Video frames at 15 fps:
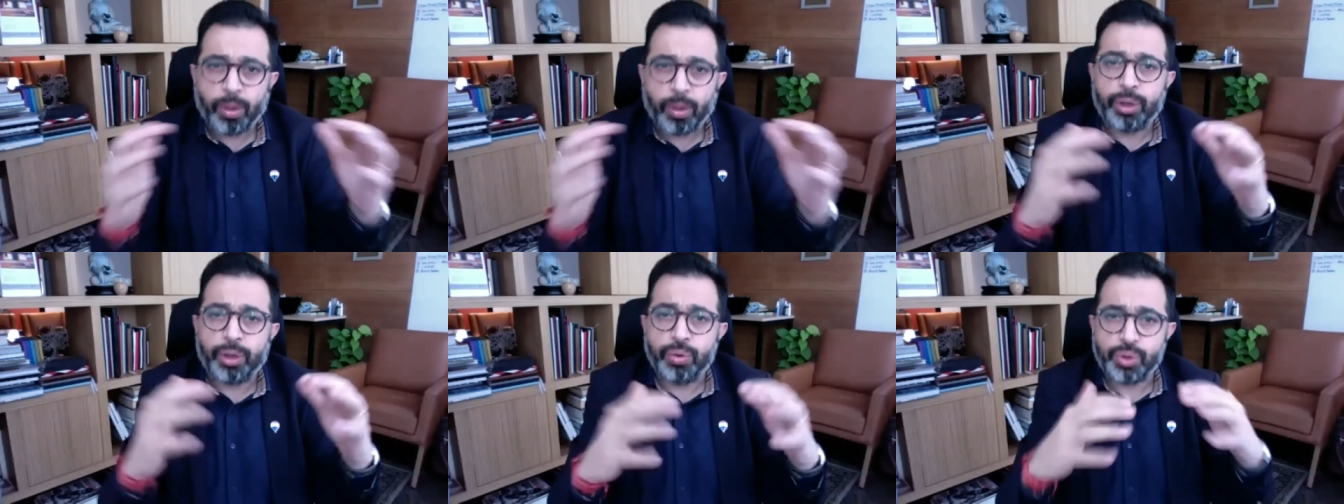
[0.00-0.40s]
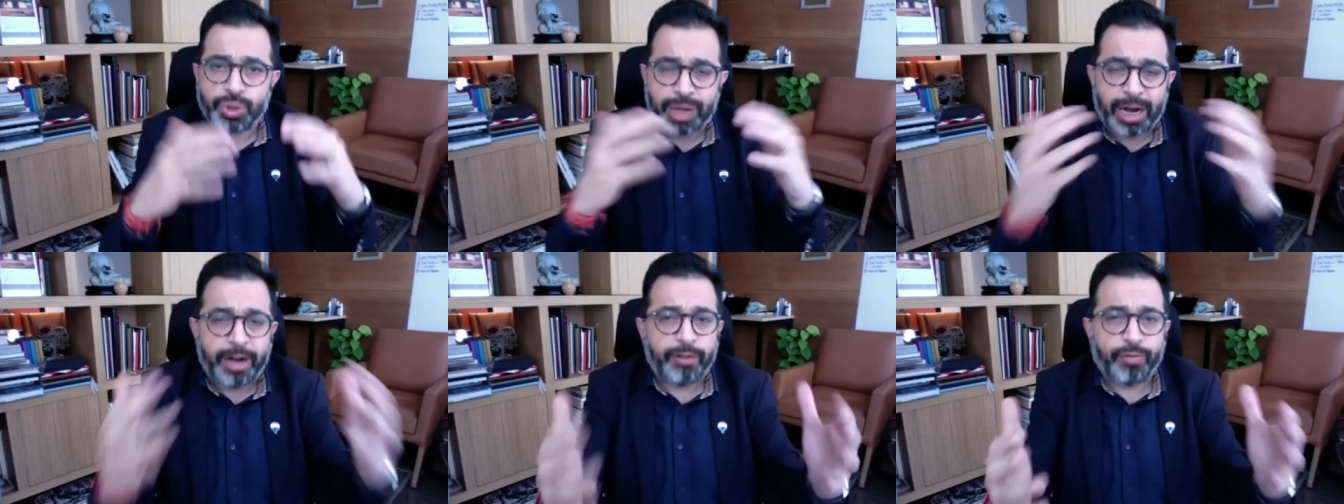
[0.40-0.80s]
what you
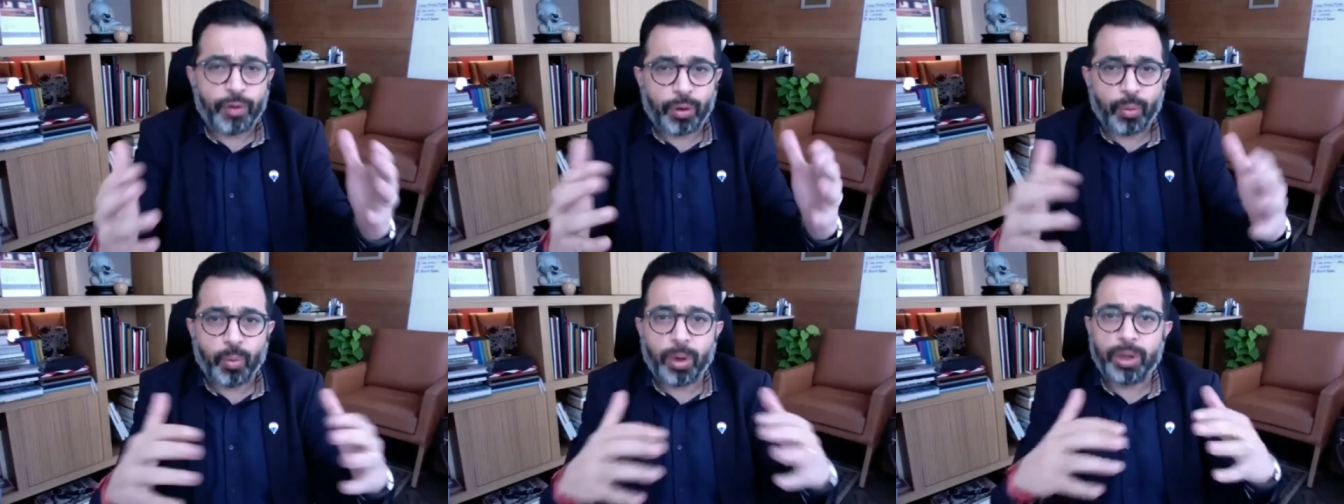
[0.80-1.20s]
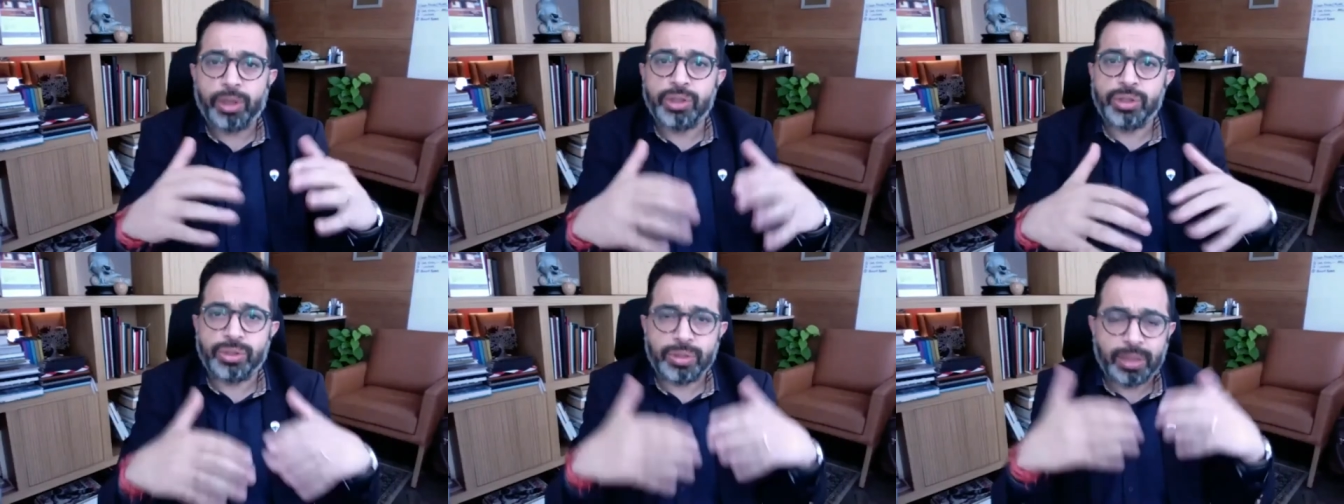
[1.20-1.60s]
stand for, what
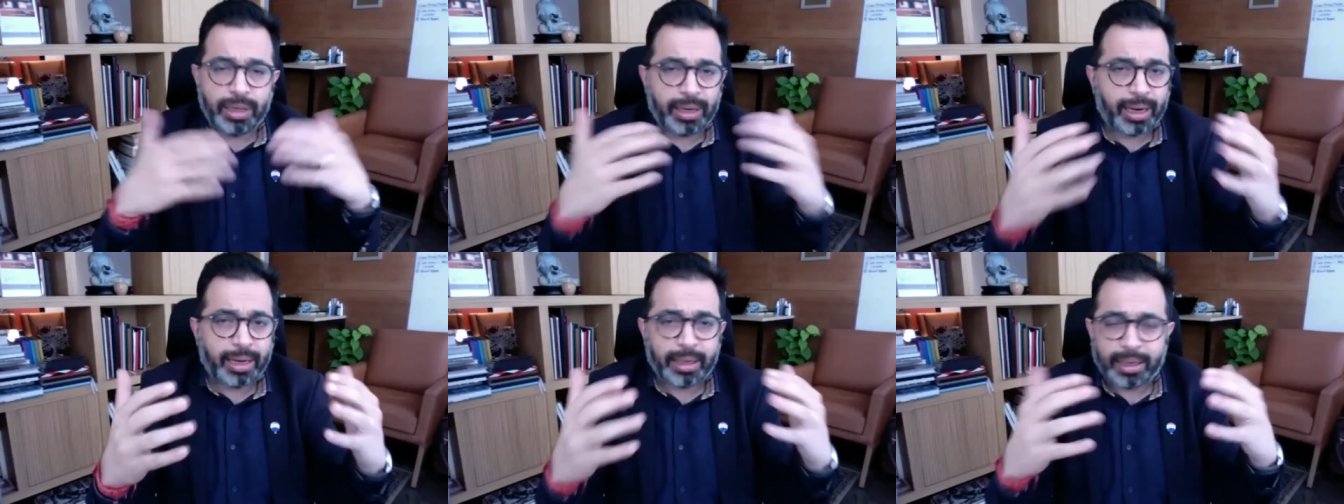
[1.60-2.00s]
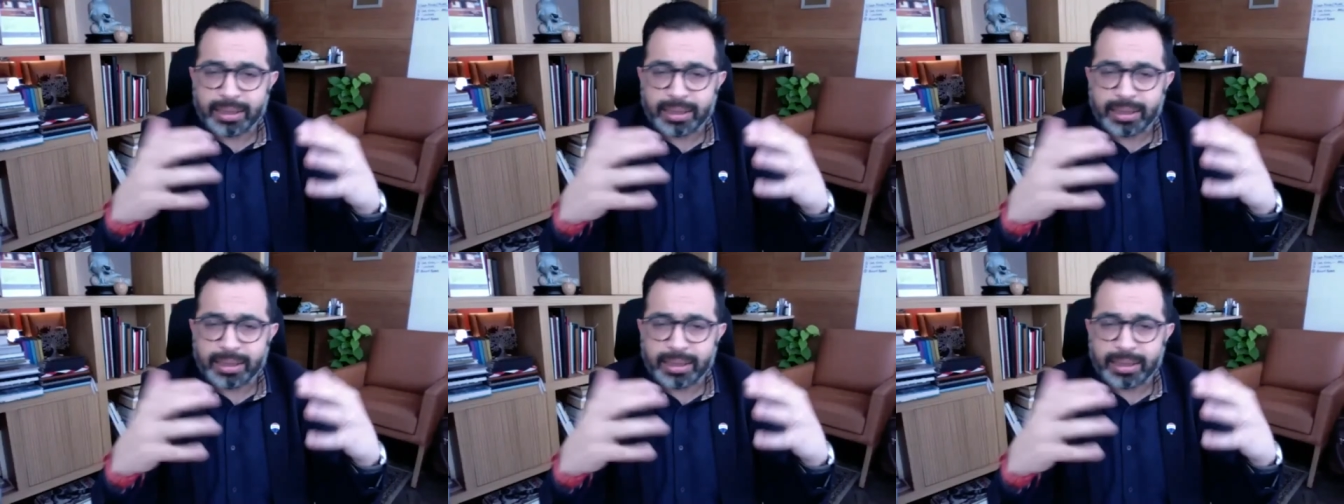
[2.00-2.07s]
is in that.